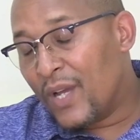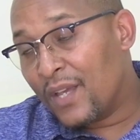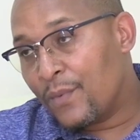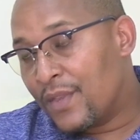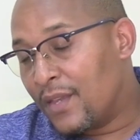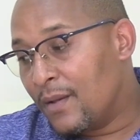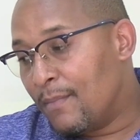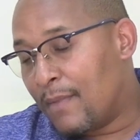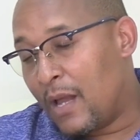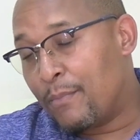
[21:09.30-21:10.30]
working with
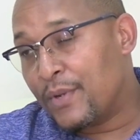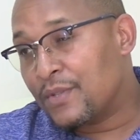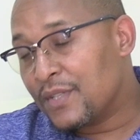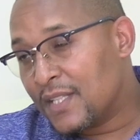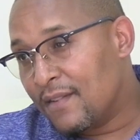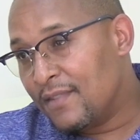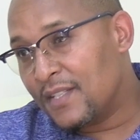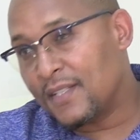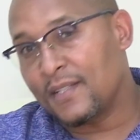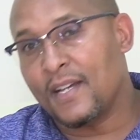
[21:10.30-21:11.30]
the Malawi Prison
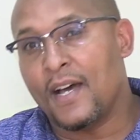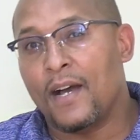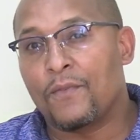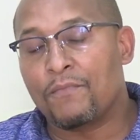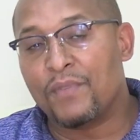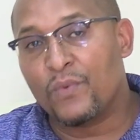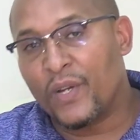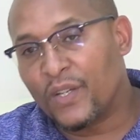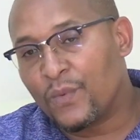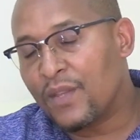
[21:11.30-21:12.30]
Service. We've been
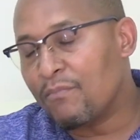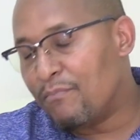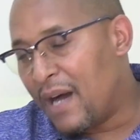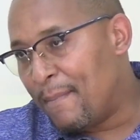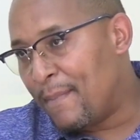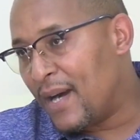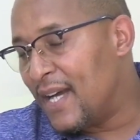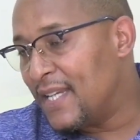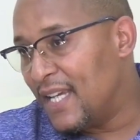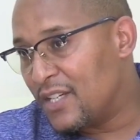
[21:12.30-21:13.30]
working with Mpamba
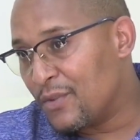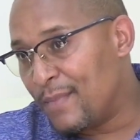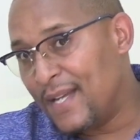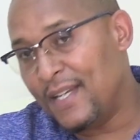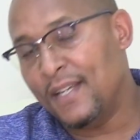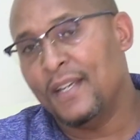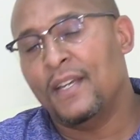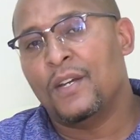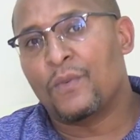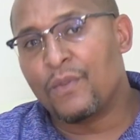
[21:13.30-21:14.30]
and Airtel Money.
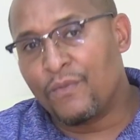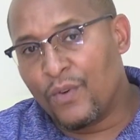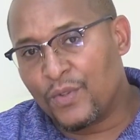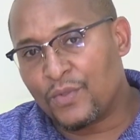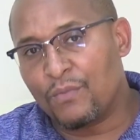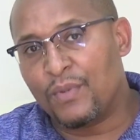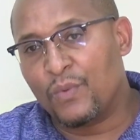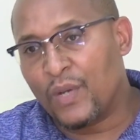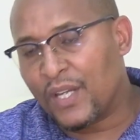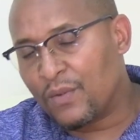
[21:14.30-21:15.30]
We've also been
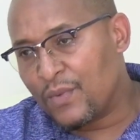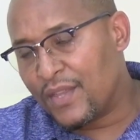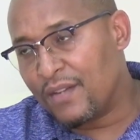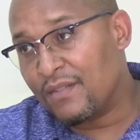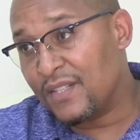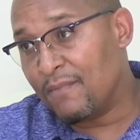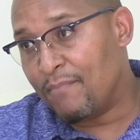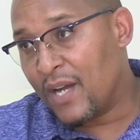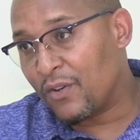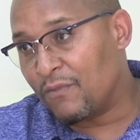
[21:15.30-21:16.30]
working with the Reserve
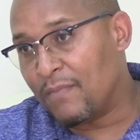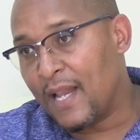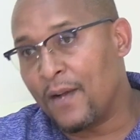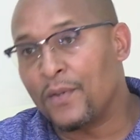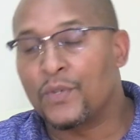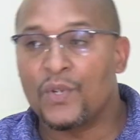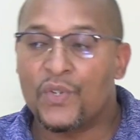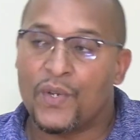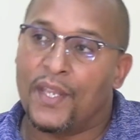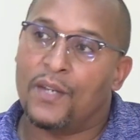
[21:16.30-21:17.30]
Bank of Malawi to
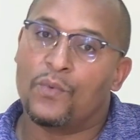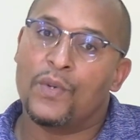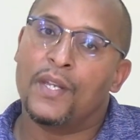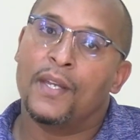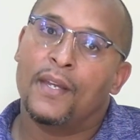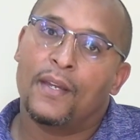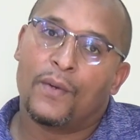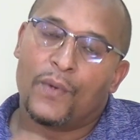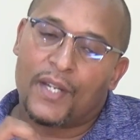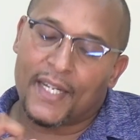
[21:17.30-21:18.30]
ensure that
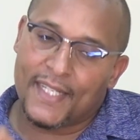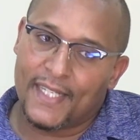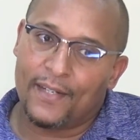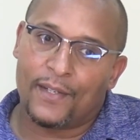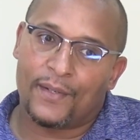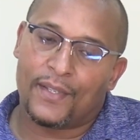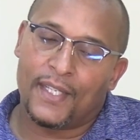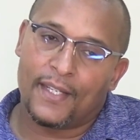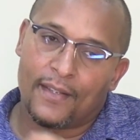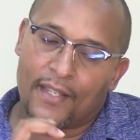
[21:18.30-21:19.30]
we curtail
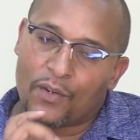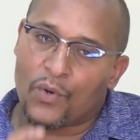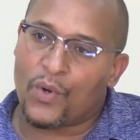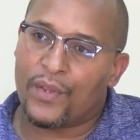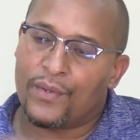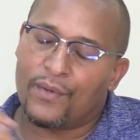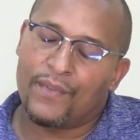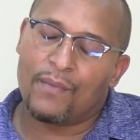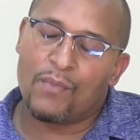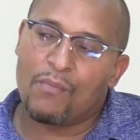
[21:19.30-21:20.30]
the growth of
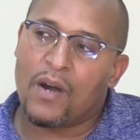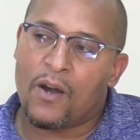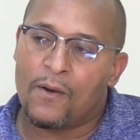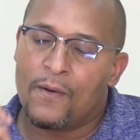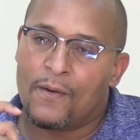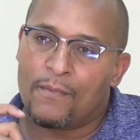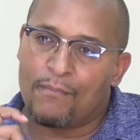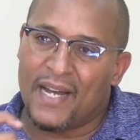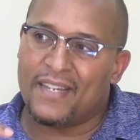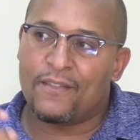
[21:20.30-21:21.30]
the mobile
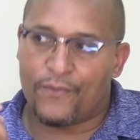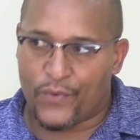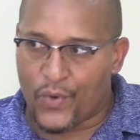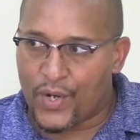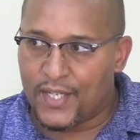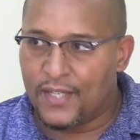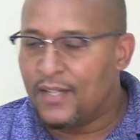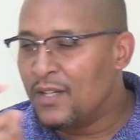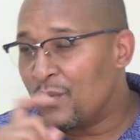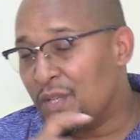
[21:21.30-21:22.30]
money fraud,
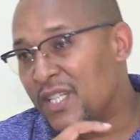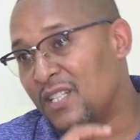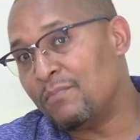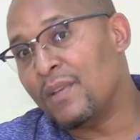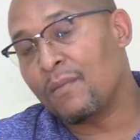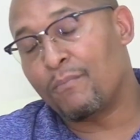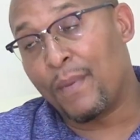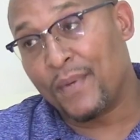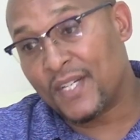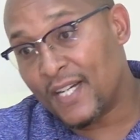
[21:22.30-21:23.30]
which is being
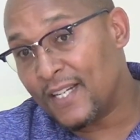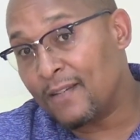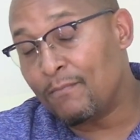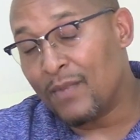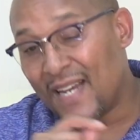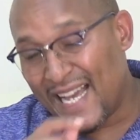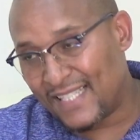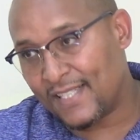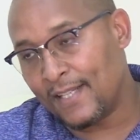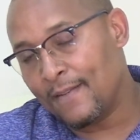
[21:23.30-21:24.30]
perpetrated
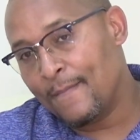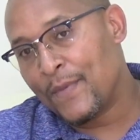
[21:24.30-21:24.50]
largely